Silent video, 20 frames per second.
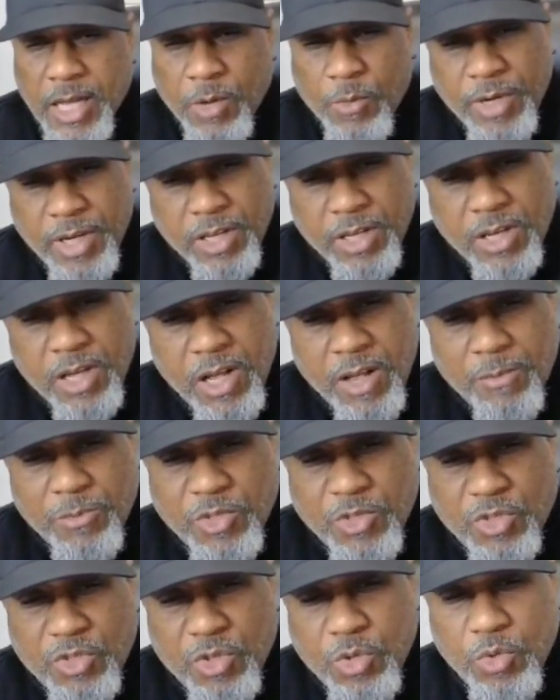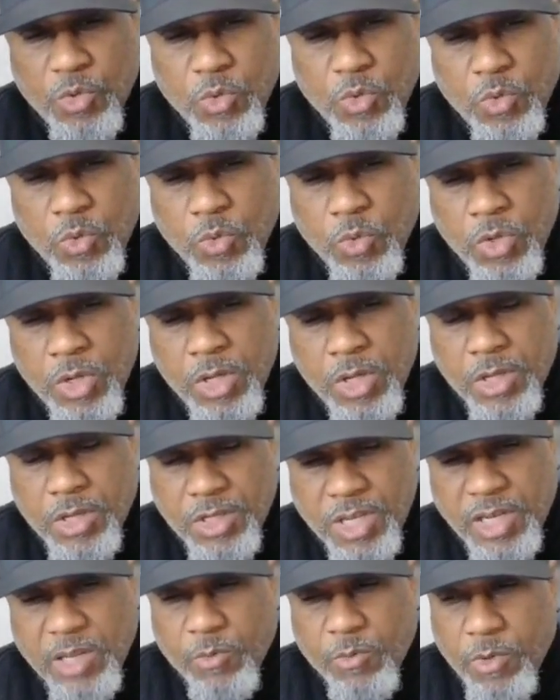when it comes to
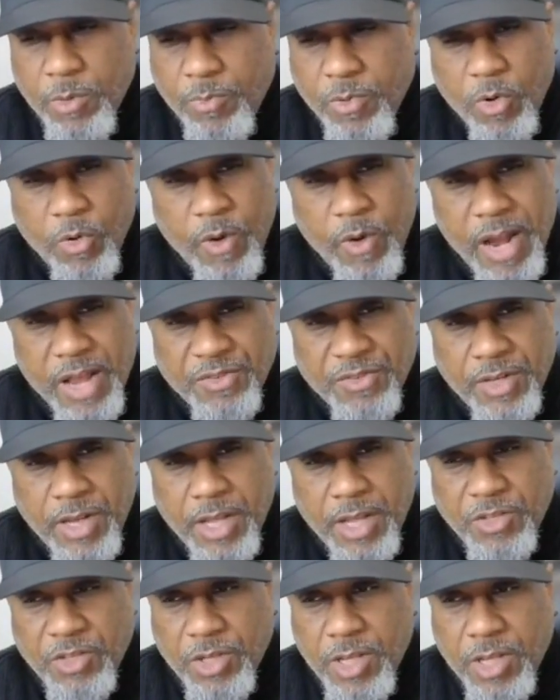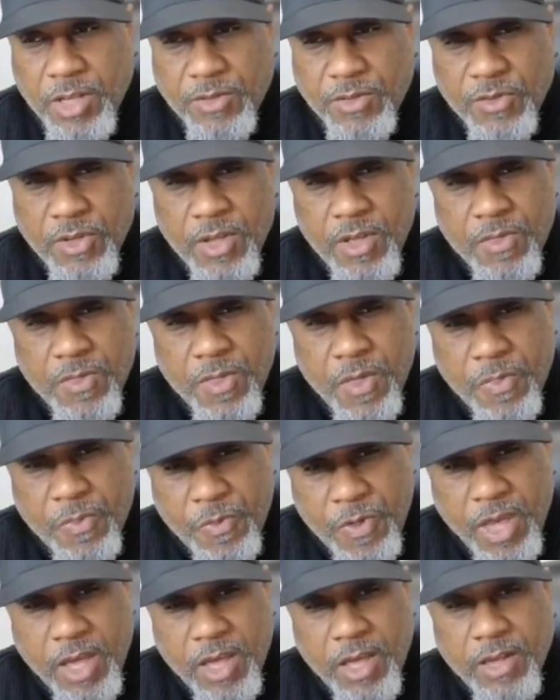dealing with procrastination is the
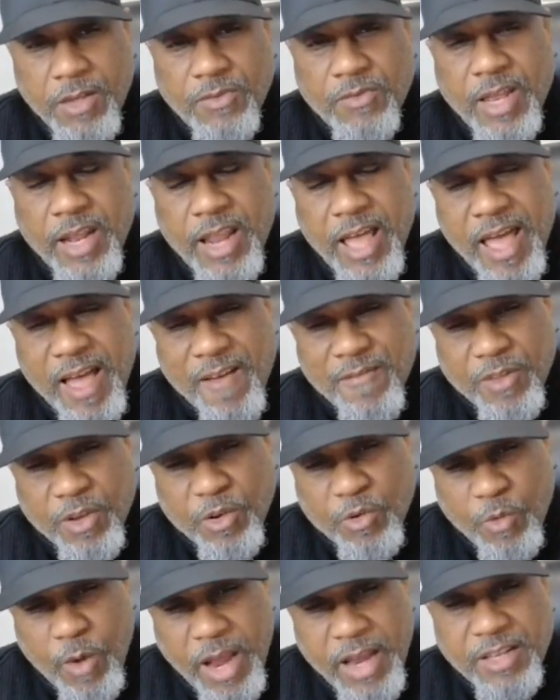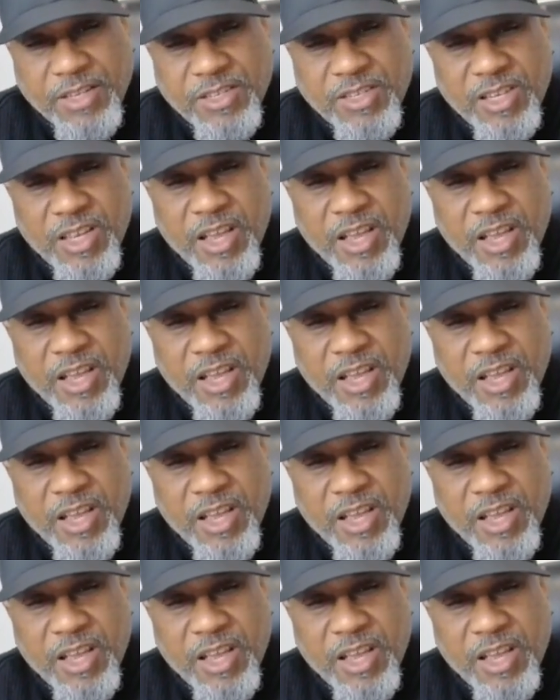things that have the greatest